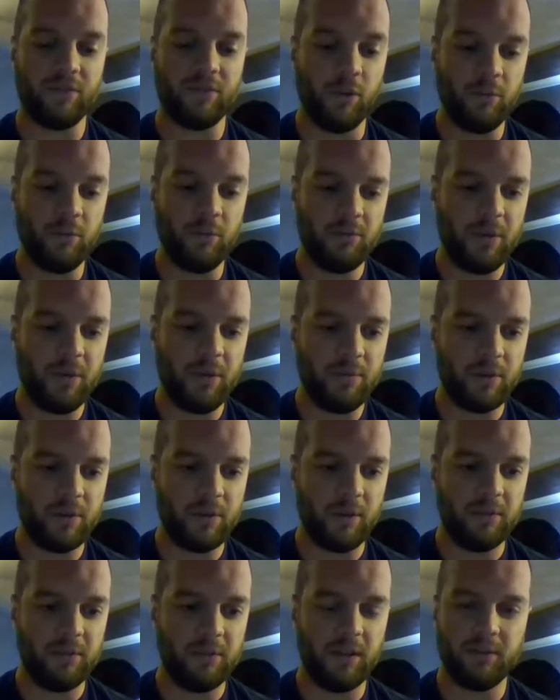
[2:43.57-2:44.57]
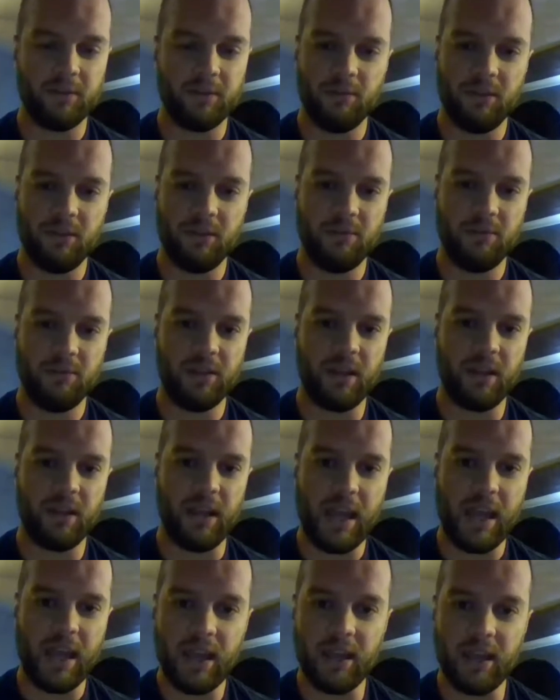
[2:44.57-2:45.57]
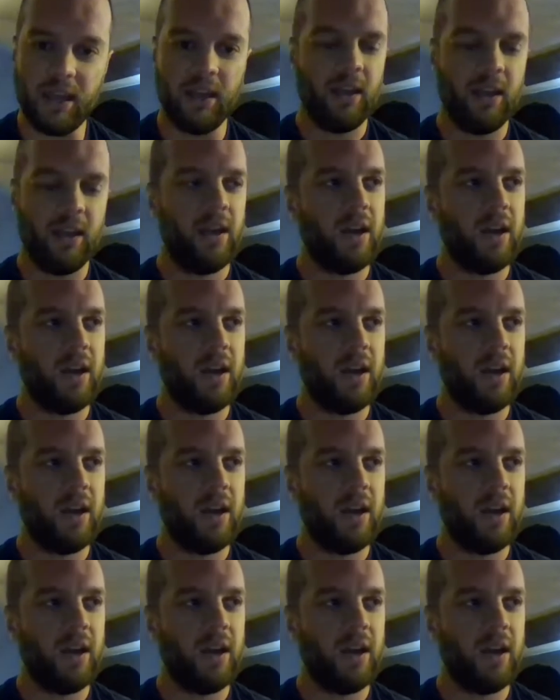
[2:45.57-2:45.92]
many people coming up to me being like, hey,